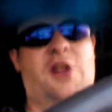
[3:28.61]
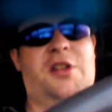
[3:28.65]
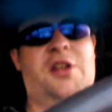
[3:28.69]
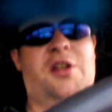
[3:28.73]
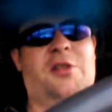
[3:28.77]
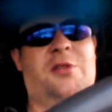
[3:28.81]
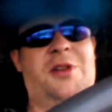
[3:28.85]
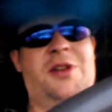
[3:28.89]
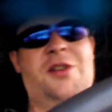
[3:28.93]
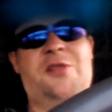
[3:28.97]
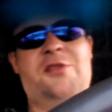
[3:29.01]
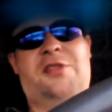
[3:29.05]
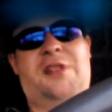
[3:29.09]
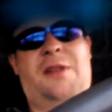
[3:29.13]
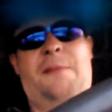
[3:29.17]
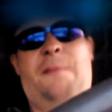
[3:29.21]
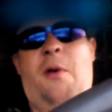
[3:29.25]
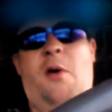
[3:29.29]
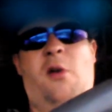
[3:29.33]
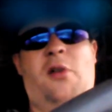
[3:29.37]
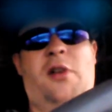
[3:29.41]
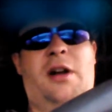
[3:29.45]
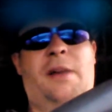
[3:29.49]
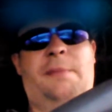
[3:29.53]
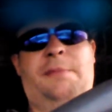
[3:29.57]
you're usually
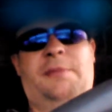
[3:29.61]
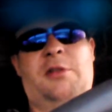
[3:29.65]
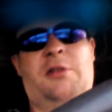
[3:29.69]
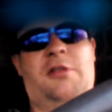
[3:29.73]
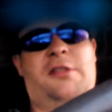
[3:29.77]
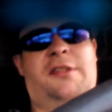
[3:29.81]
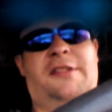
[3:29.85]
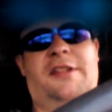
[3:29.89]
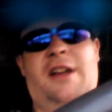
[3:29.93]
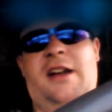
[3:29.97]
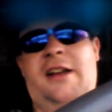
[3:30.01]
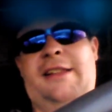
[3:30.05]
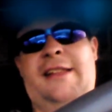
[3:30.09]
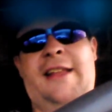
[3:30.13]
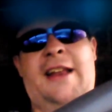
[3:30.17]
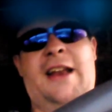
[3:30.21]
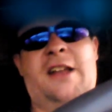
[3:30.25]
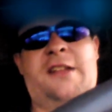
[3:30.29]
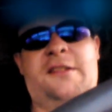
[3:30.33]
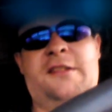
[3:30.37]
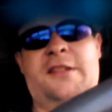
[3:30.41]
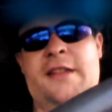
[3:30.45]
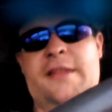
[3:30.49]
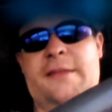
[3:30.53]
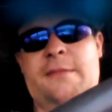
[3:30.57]
pulling up to a site that
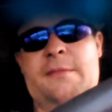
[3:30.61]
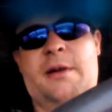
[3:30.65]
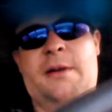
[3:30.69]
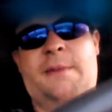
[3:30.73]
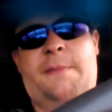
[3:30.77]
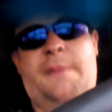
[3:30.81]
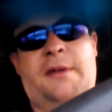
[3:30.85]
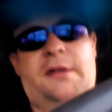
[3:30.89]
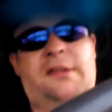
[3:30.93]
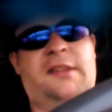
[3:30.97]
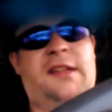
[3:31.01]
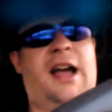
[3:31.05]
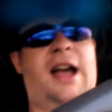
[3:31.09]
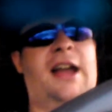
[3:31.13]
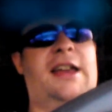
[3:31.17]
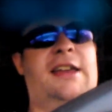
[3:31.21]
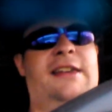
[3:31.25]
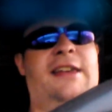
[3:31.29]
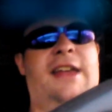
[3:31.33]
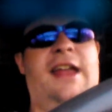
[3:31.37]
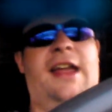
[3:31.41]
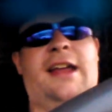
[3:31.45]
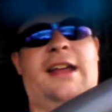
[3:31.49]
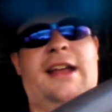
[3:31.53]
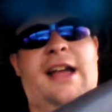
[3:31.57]
has nothing but a
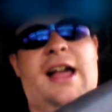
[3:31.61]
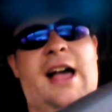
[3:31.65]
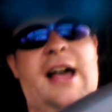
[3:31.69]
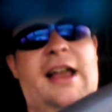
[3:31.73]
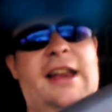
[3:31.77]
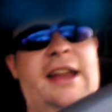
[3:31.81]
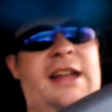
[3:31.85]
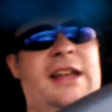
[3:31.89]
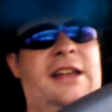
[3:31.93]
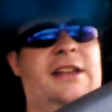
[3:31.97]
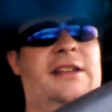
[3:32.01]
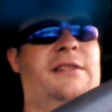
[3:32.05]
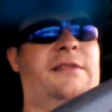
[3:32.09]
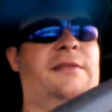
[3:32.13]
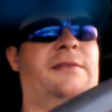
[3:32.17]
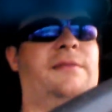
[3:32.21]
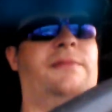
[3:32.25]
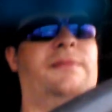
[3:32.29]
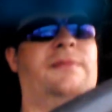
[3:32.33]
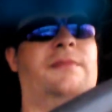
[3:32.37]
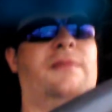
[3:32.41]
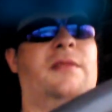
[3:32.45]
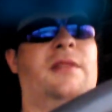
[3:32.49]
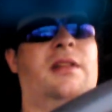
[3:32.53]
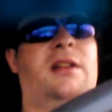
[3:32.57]
Poseidon tank on it,
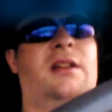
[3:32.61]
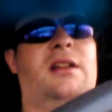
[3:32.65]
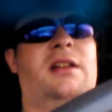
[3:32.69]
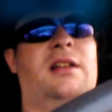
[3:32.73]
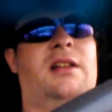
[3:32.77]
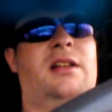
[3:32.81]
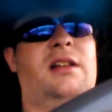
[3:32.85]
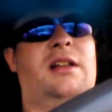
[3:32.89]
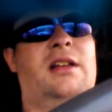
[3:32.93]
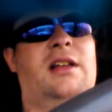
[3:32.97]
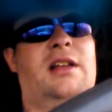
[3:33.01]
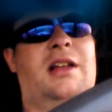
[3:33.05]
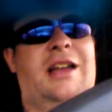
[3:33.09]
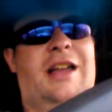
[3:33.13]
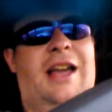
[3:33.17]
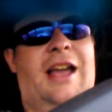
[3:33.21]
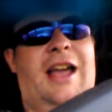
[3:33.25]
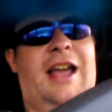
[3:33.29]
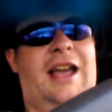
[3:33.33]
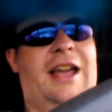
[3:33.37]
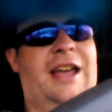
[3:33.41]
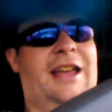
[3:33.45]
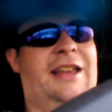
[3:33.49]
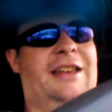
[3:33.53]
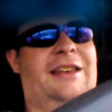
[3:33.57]

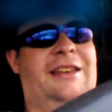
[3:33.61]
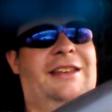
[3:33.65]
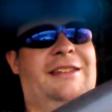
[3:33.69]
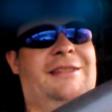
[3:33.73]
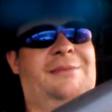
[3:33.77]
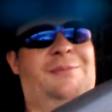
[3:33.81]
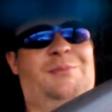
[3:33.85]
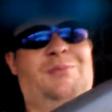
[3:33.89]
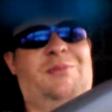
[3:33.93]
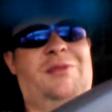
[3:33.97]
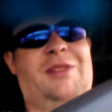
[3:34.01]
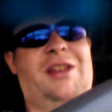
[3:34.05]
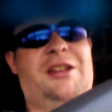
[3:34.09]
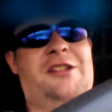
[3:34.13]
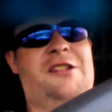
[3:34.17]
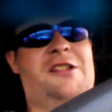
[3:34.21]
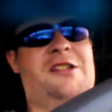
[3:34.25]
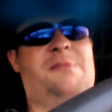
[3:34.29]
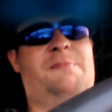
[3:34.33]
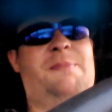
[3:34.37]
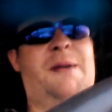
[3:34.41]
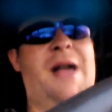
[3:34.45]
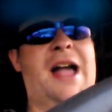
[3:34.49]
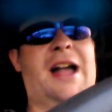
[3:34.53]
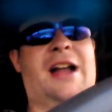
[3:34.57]
and you
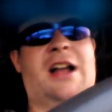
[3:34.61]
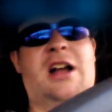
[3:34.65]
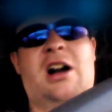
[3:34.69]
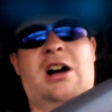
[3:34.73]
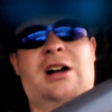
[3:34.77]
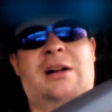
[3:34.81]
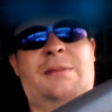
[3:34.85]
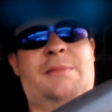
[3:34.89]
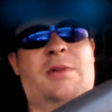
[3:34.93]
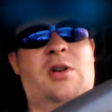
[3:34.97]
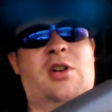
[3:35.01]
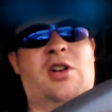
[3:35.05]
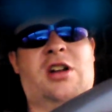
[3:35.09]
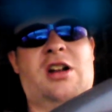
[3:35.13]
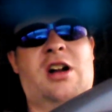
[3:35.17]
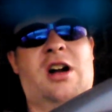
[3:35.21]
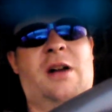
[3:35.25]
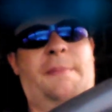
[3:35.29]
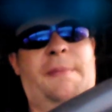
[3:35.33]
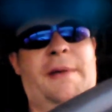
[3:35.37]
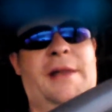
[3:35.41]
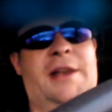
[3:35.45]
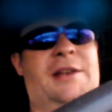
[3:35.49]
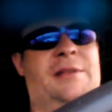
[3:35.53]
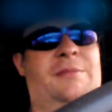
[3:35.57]
just back up, hook
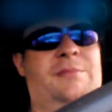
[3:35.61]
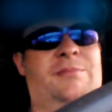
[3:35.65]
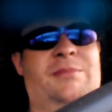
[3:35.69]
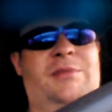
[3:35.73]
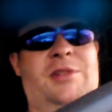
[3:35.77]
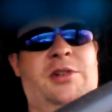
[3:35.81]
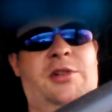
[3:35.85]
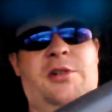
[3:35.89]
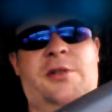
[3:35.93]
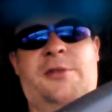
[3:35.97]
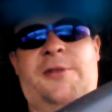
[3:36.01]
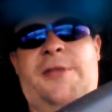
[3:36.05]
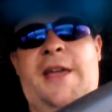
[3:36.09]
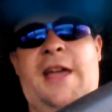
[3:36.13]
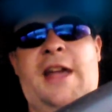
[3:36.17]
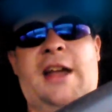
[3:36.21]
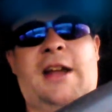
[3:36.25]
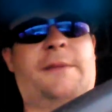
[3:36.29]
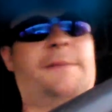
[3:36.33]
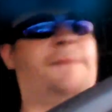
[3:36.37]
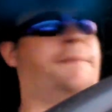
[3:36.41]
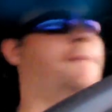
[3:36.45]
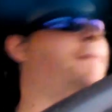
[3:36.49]
up, and do your thing.